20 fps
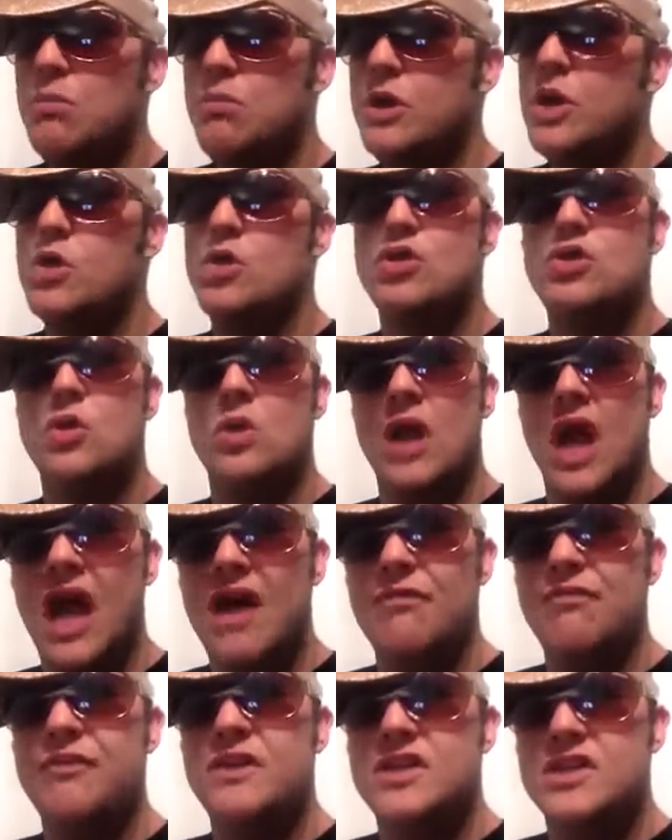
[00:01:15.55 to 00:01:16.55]
Because your
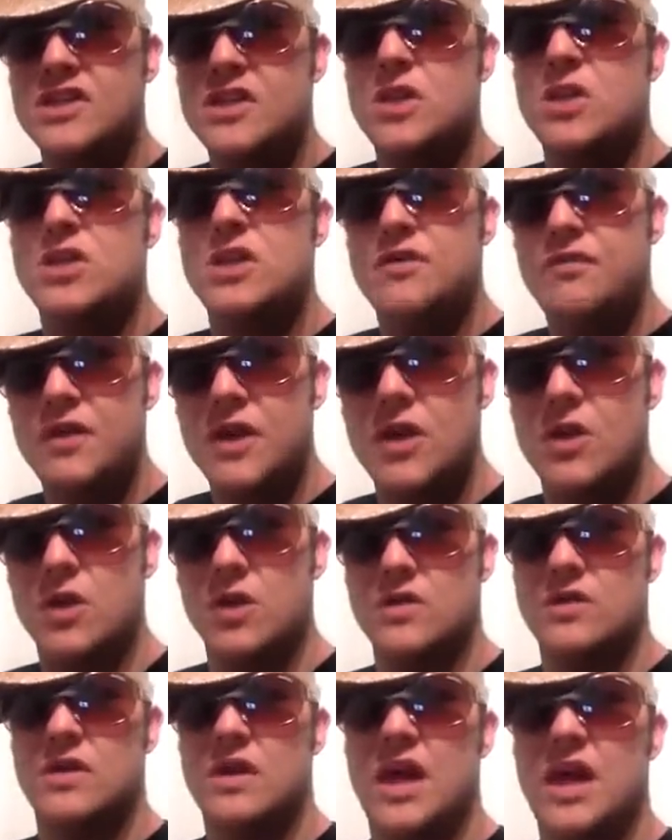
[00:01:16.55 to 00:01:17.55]
life is still difficult,